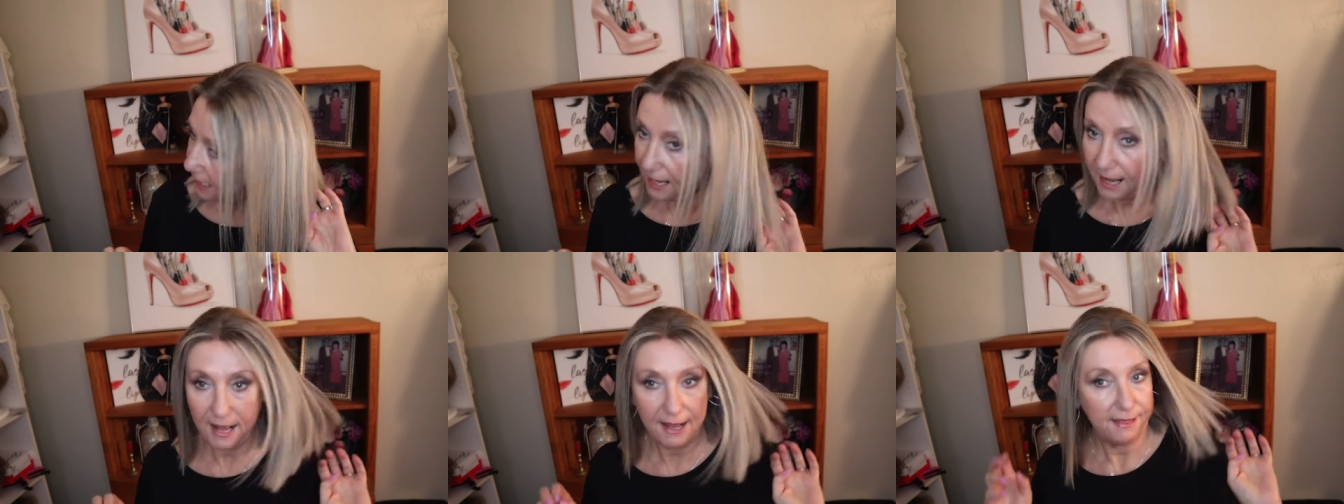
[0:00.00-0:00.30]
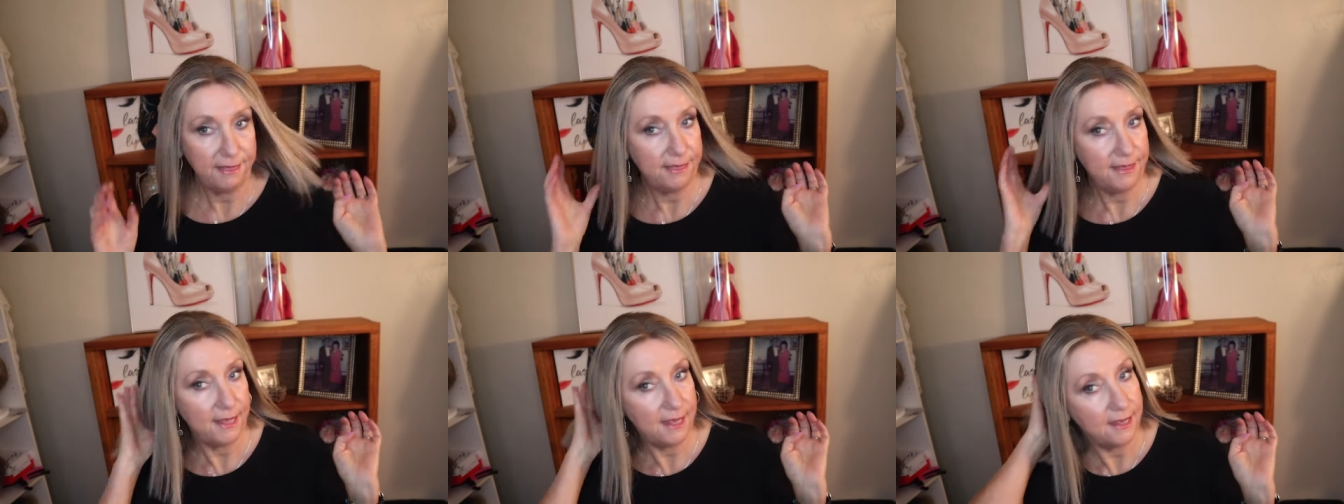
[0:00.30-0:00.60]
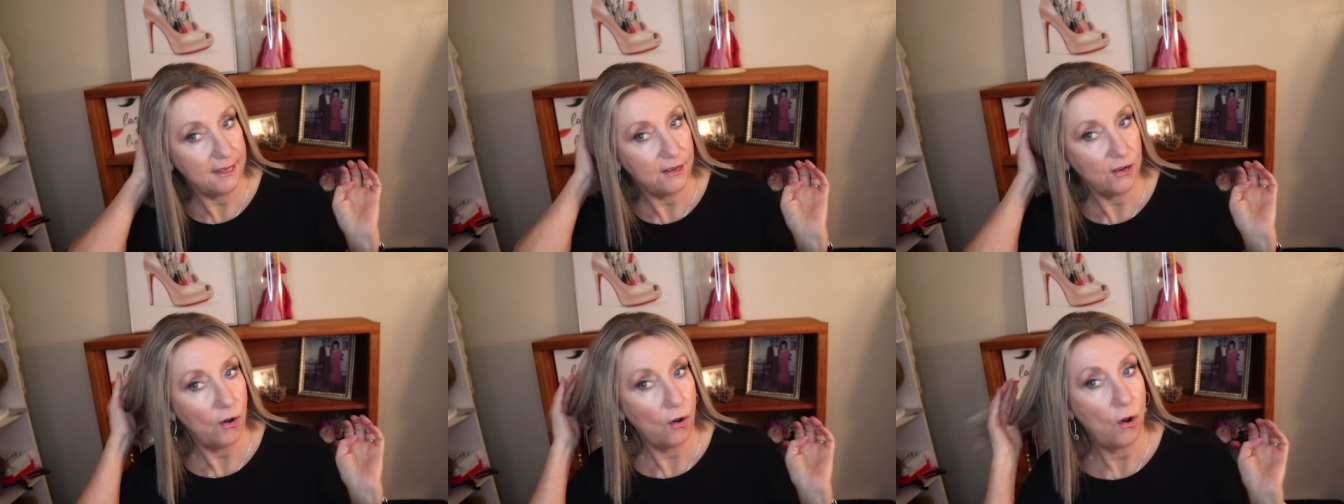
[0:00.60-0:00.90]
I
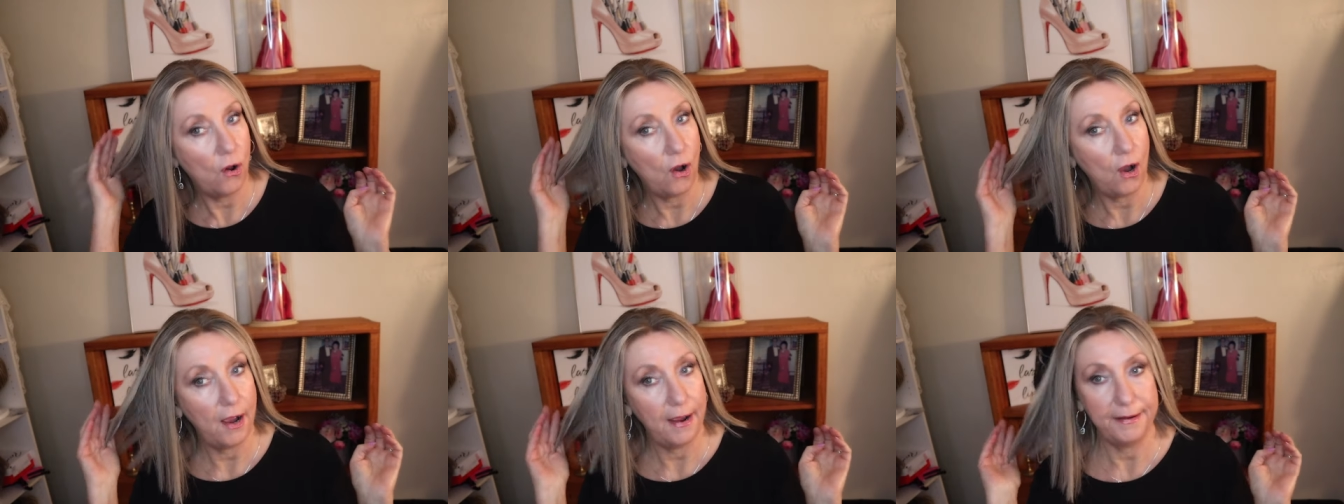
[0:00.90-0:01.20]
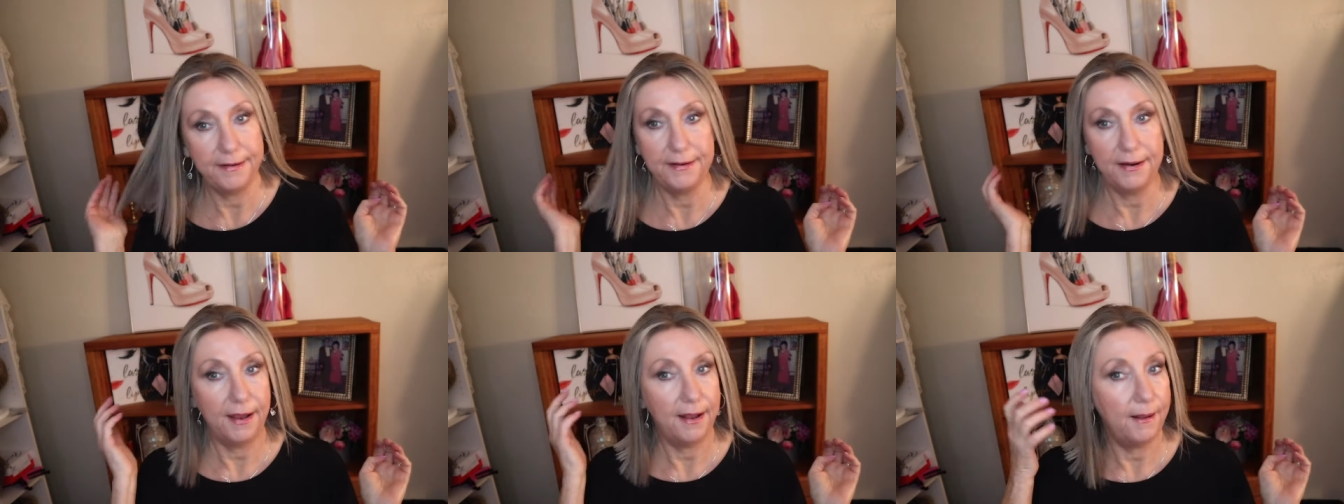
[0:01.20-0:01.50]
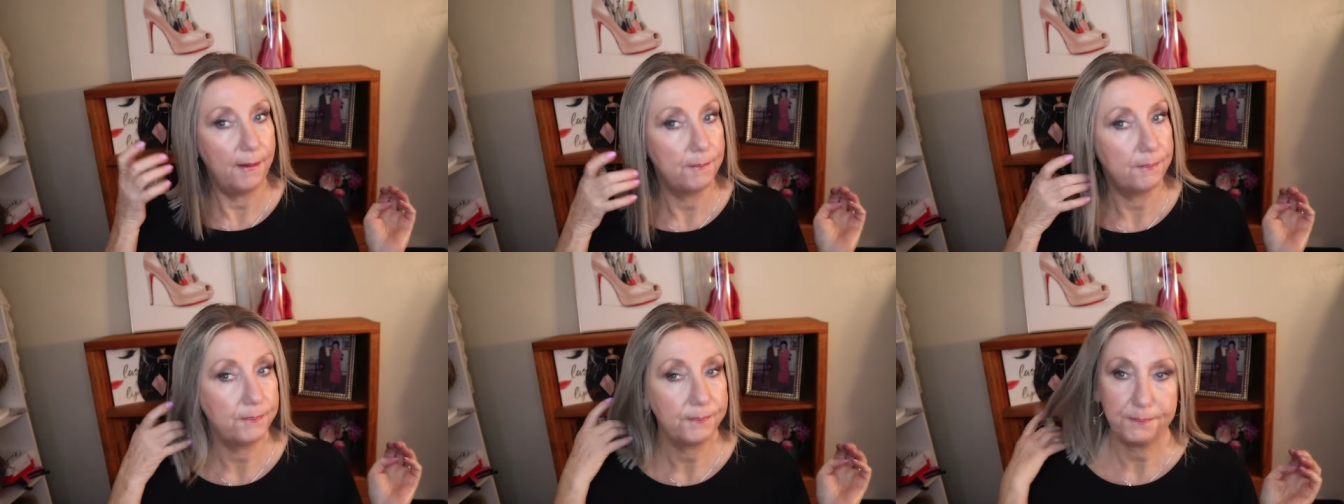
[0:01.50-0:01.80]
think on,
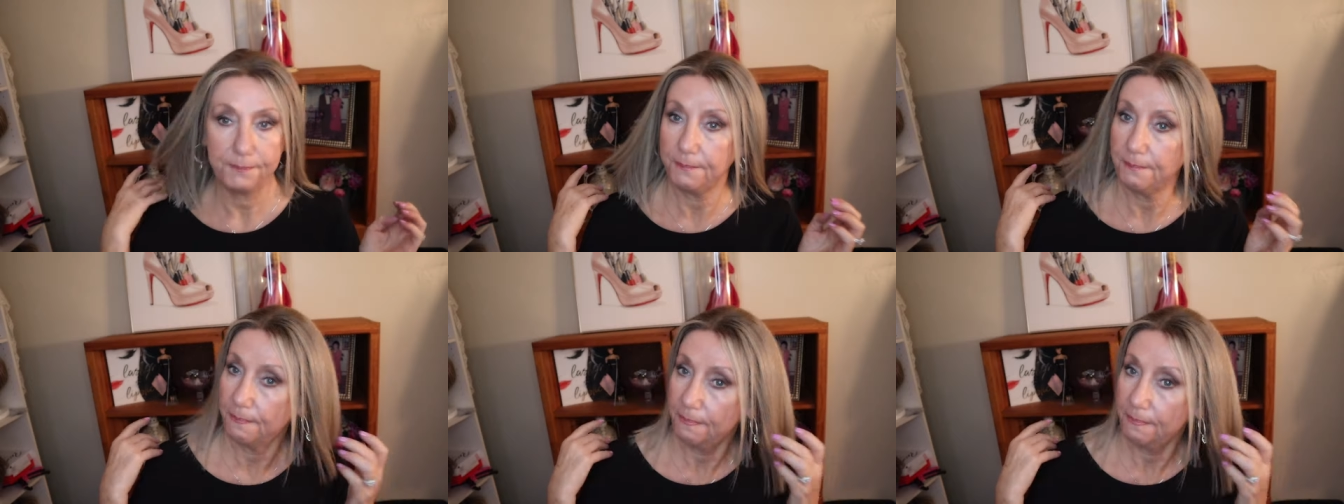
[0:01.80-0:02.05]
um,